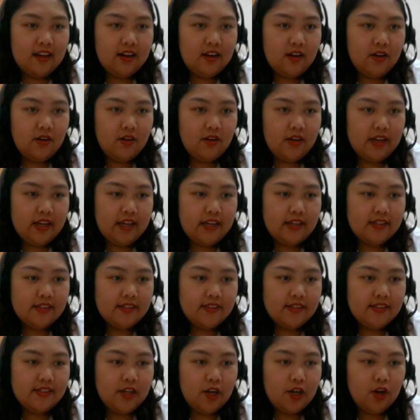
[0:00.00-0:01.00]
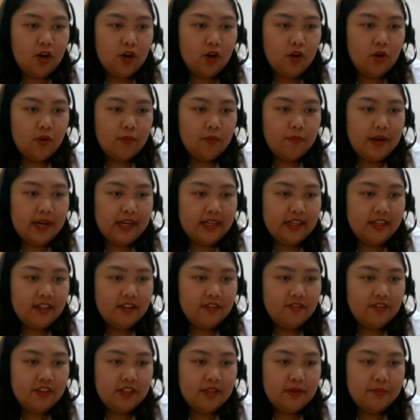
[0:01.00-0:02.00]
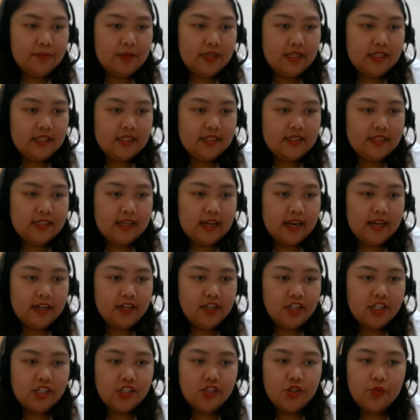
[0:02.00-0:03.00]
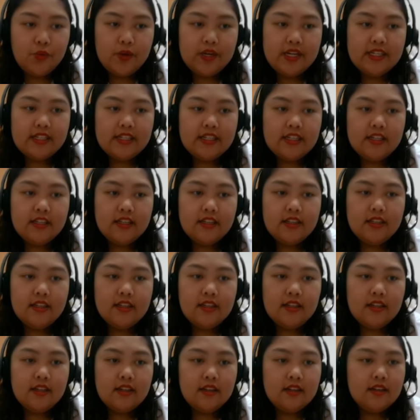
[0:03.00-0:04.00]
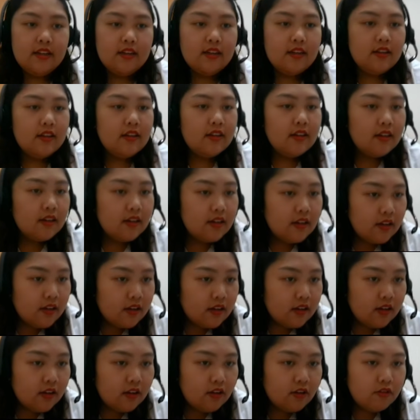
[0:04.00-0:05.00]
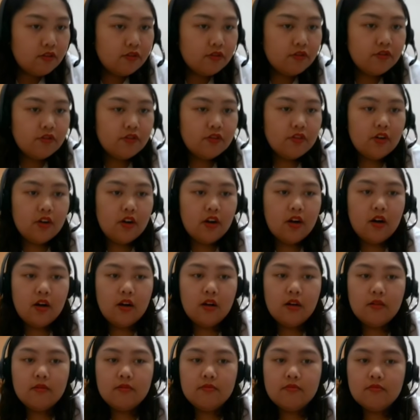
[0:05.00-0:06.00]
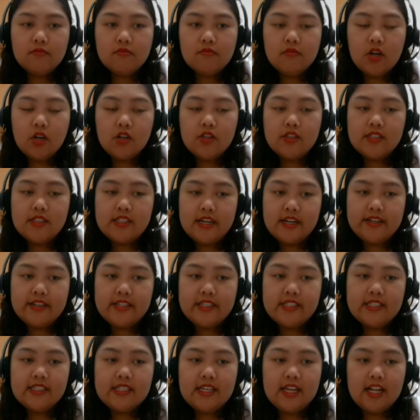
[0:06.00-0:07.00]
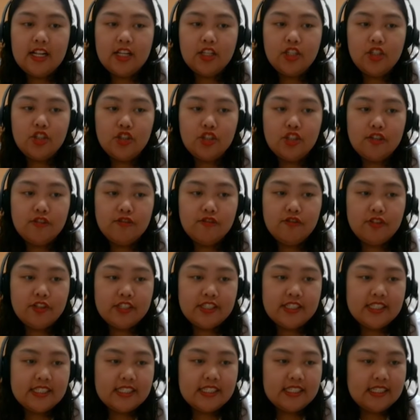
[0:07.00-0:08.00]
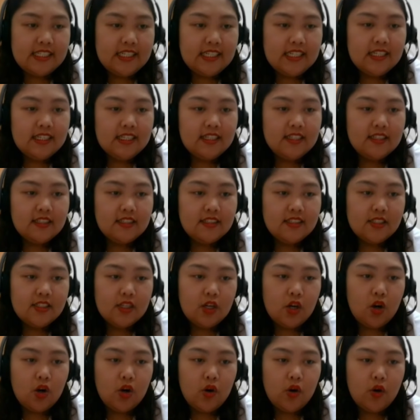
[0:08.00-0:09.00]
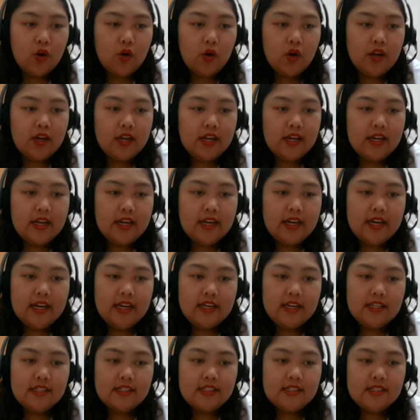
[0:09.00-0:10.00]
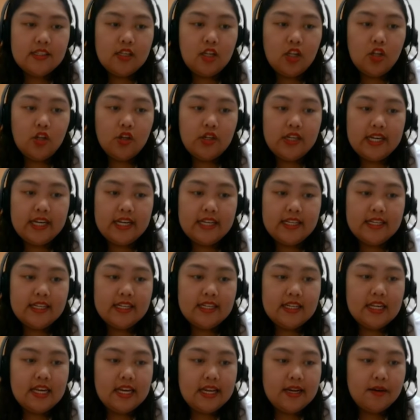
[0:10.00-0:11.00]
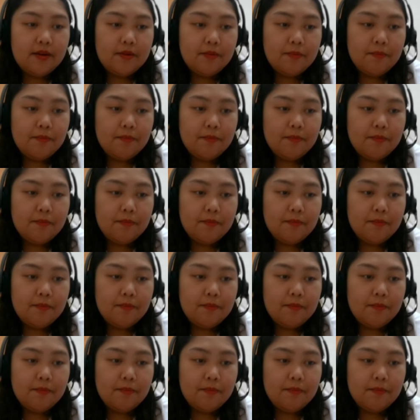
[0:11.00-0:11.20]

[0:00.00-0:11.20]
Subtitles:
Okay, so back in the Philippines, I graduated from Jose Rizal University. So it is located in